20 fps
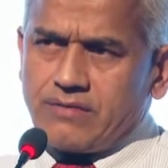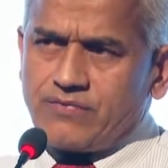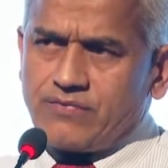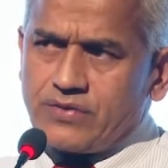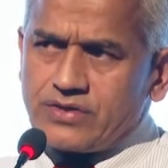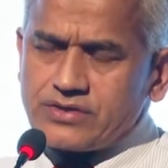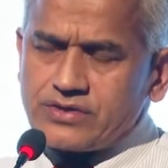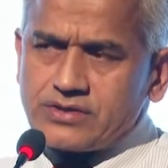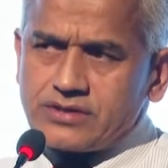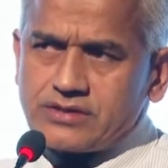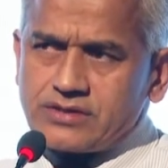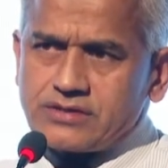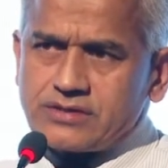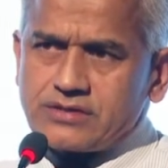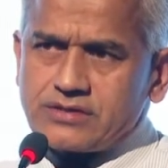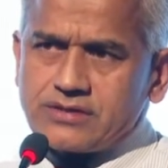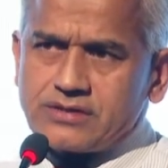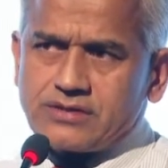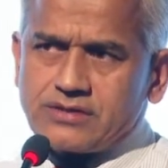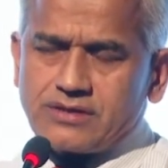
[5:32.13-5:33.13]

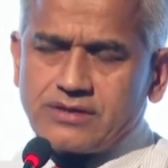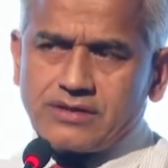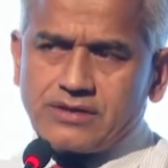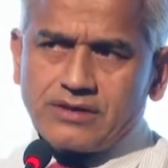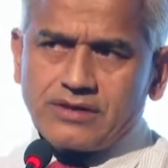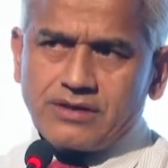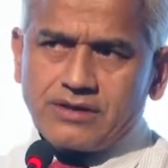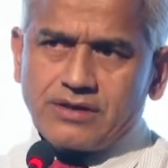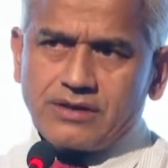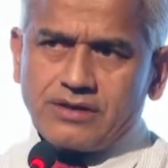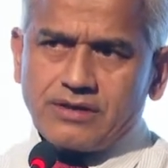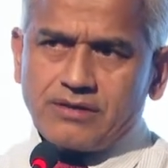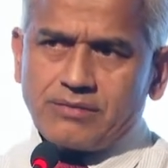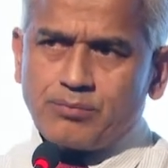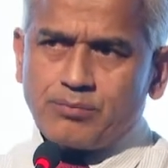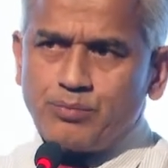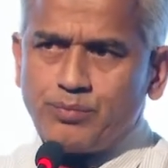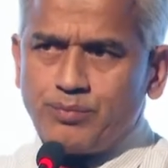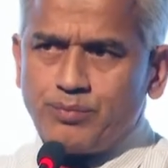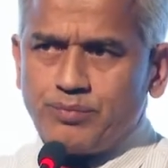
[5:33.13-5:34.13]
versus
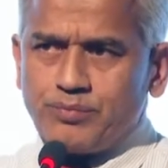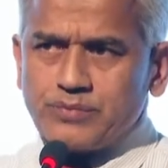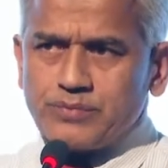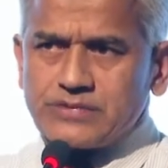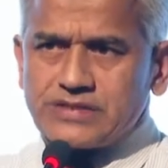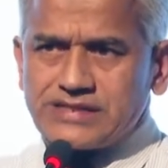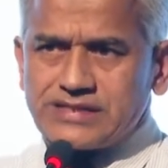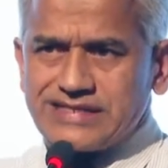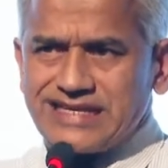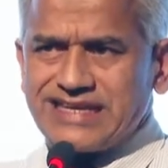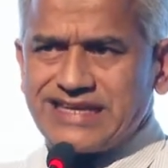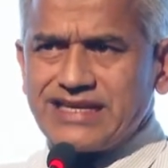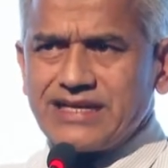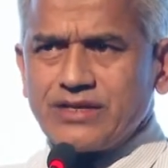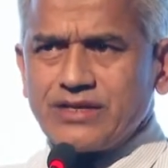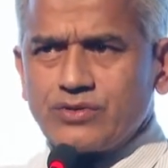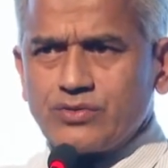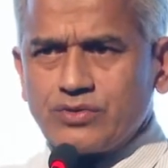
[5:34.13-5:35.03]
sticking